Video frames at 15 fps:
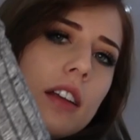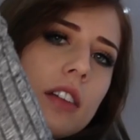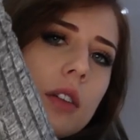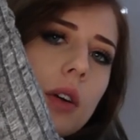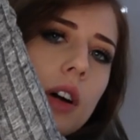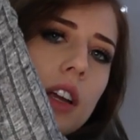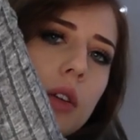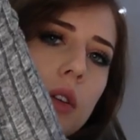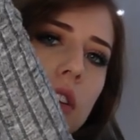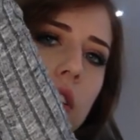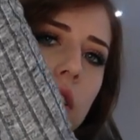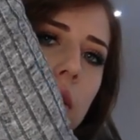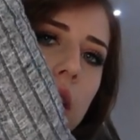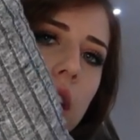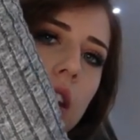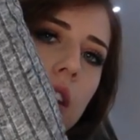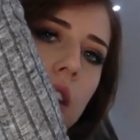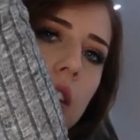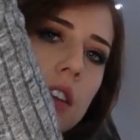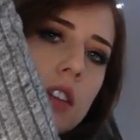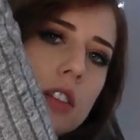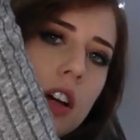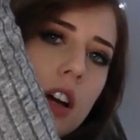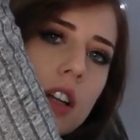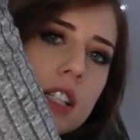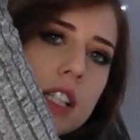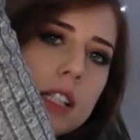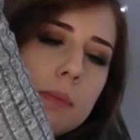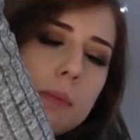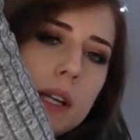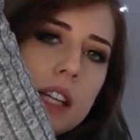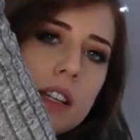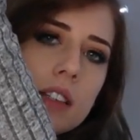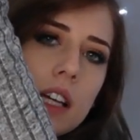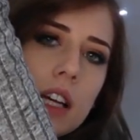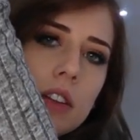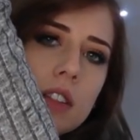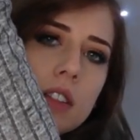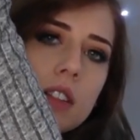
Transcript: quite unique. It's kind of split down the